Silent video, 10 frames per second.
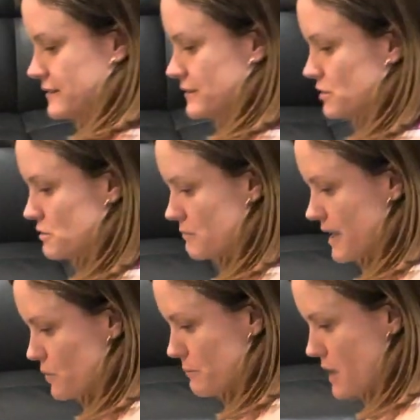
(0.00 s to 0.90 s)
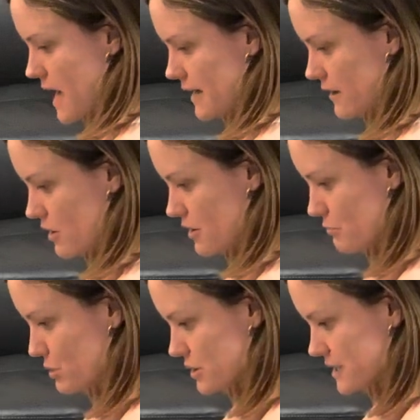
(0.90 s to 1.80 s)
Oh, and we mark it on the
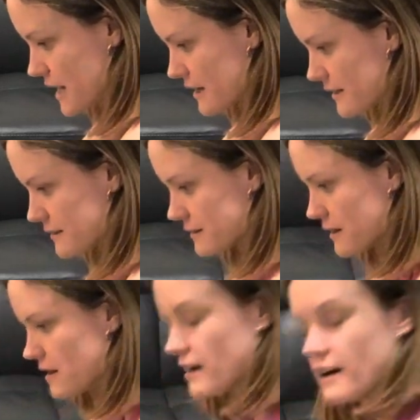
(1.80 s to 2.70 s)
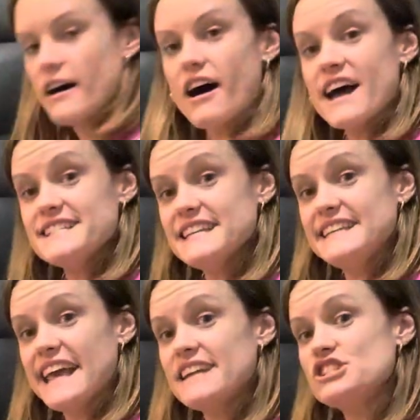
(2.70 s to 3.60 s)
blue tack. I did
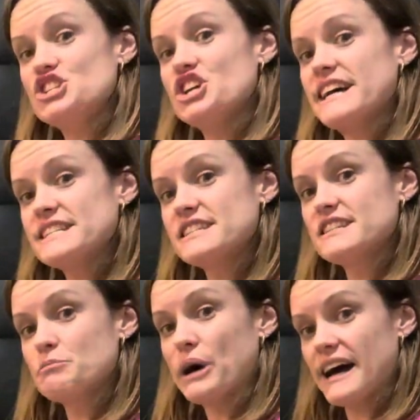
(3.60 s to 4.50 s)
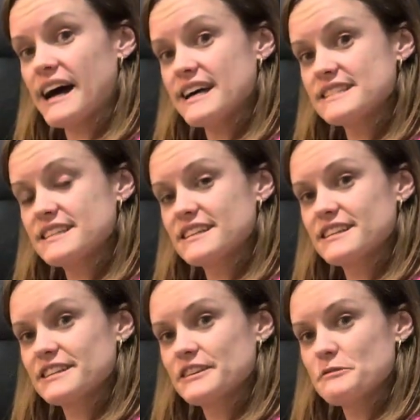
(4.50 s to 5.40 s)
get just past
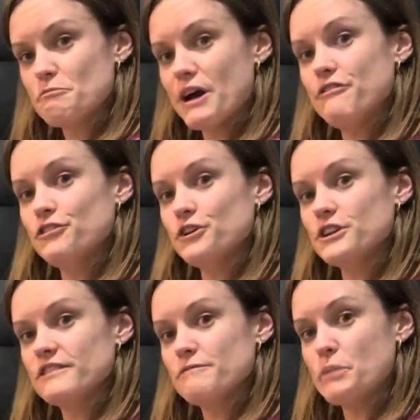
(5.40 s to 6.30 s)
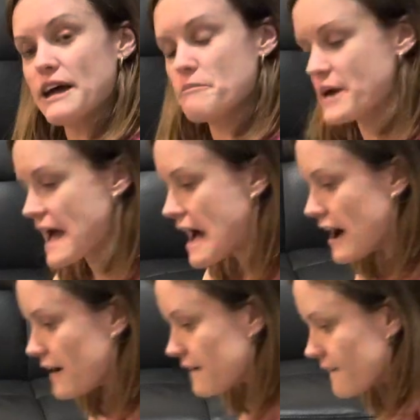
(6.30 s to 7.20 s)
my foot by
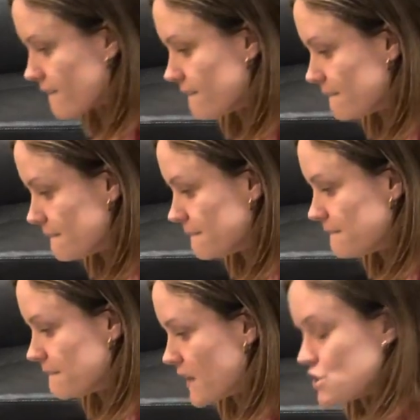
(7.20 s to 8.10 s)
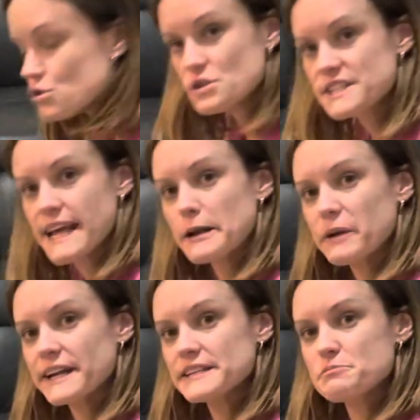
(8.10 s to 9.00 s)
about 2
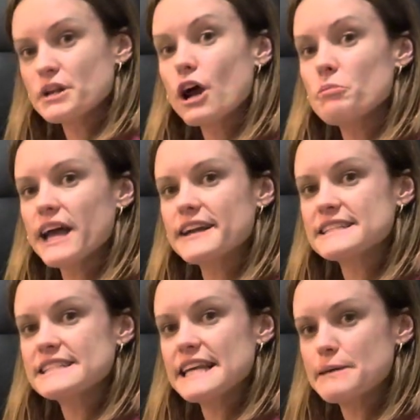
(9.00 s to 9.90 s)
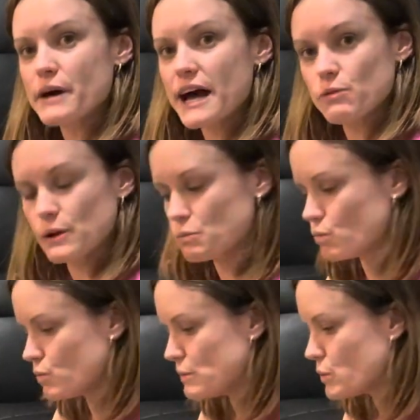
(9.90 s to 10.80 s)
centimeters, but I'll be able to see the mark
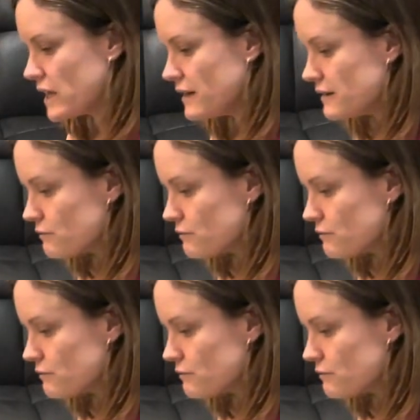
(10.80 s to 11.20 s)
when we